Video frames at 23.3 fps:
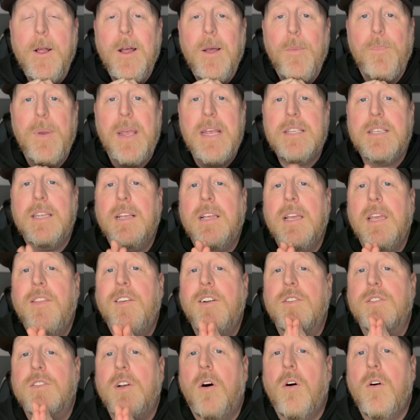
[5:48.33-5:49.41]
basically
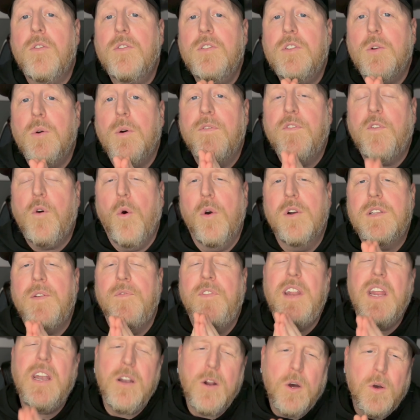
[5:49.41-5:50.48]
there's also, of course,
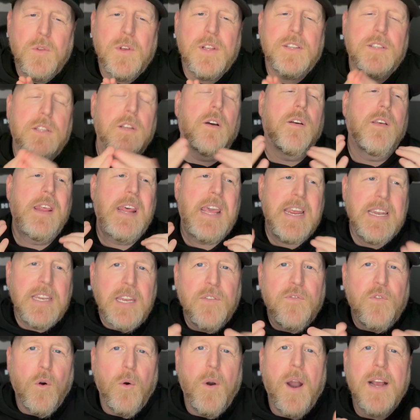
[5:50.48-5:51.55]
if you didn't know this, the
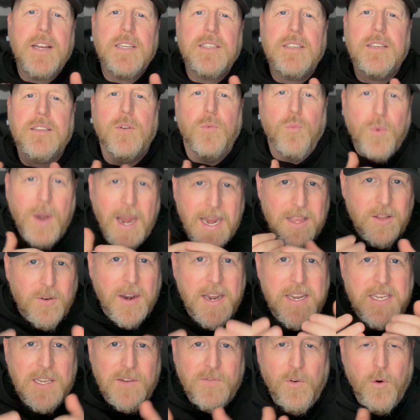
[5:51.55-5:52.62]
AT4X, the regular
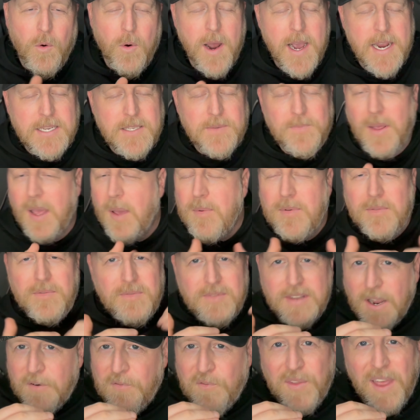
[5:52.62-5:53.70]
AT4X,
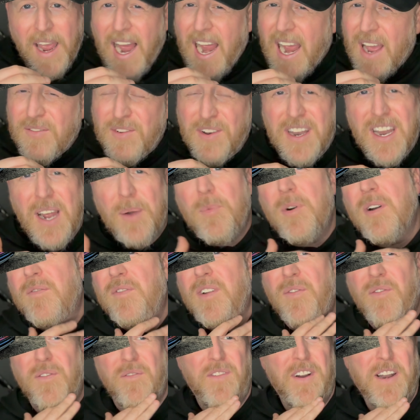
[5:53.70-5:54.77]
and definitely I have a number of
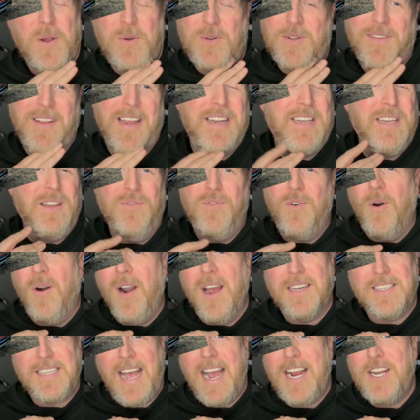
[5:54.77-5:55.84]
different videos on the
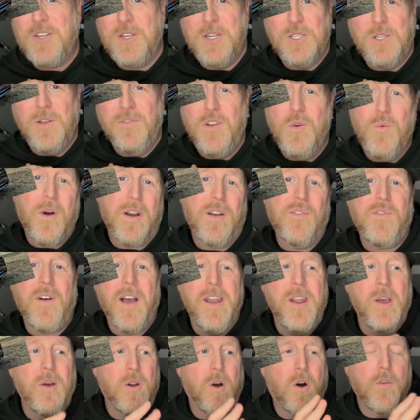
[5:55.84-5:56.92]
AT4X actually. So if you want to
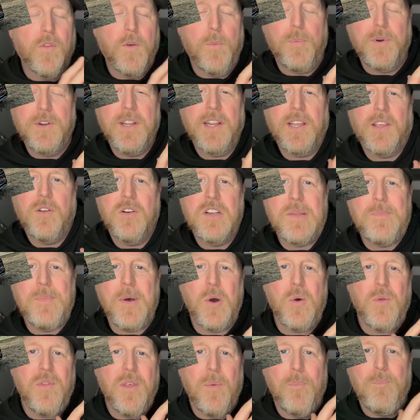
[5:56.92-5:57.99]
find out all the particulars
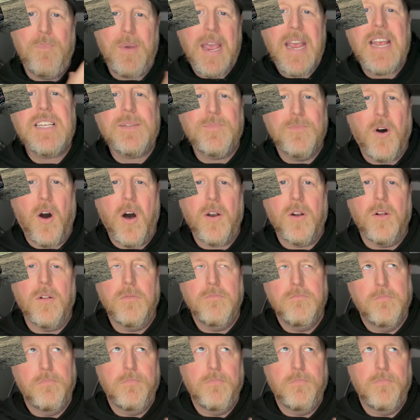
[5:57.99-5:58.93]
about the base model,